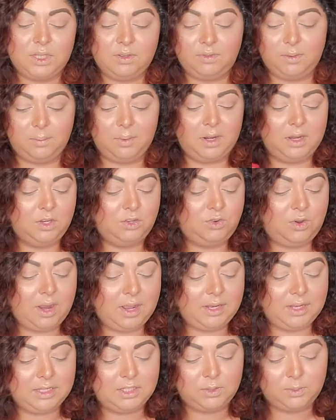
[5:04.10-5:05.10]
if I'm gonna try
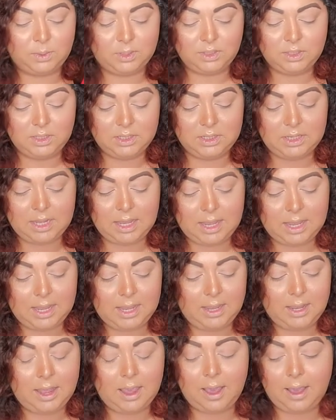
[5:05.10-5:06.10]
this one
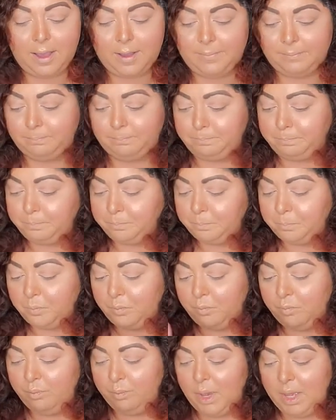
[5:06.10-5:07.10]
today.
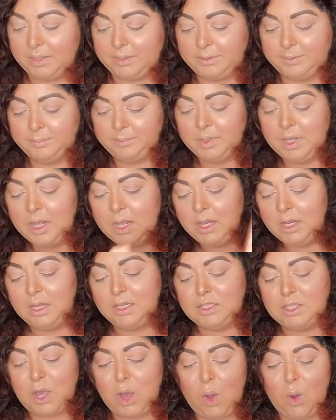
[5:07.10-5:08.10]
But
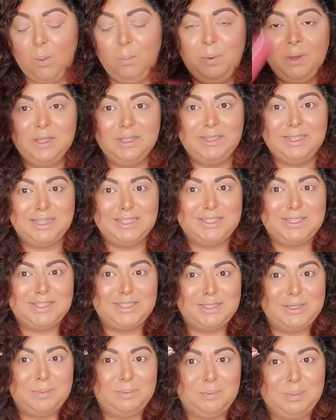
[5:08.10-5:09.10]
let's open
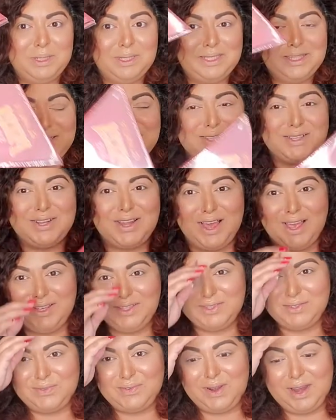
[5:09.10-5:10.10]
this pizza
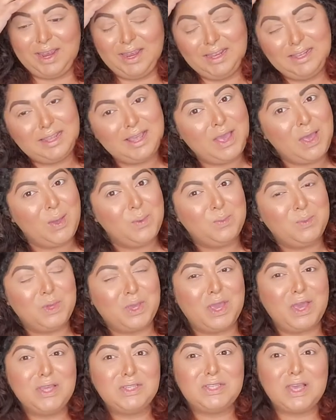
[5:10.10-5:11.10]
slice, right?
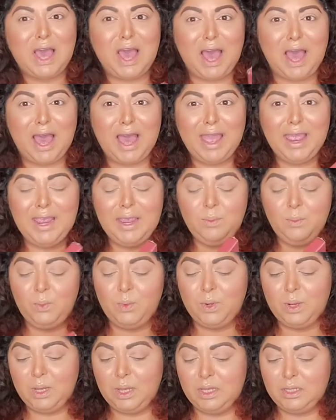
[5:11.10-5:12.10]
Because I
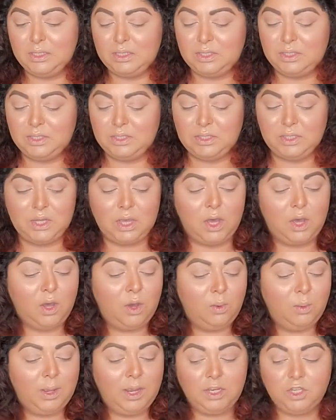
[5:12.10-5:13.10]
was
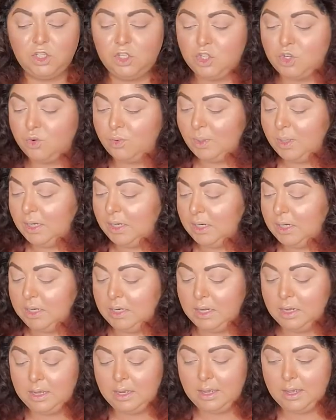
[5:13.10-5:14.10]
so intrigued.
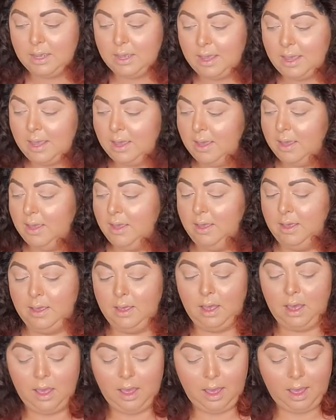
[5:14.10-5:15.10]

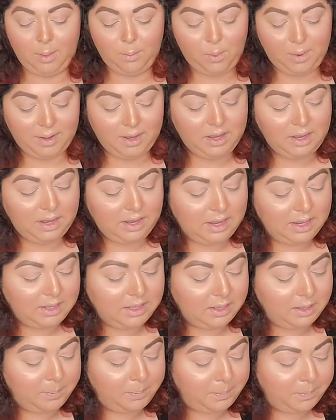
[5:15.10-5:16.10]
I wanted to get
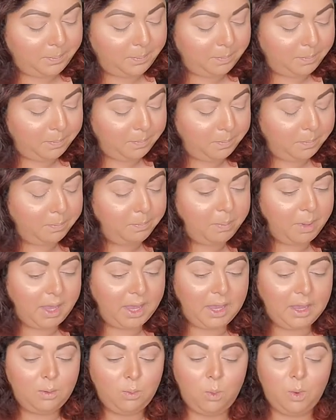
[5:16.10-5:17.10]
the
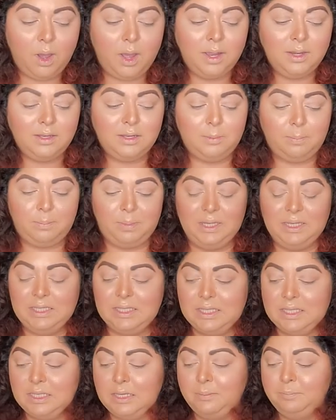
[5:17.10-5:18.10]
big one, the
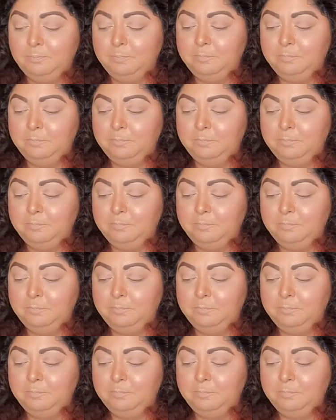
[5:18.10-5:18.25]
pizza,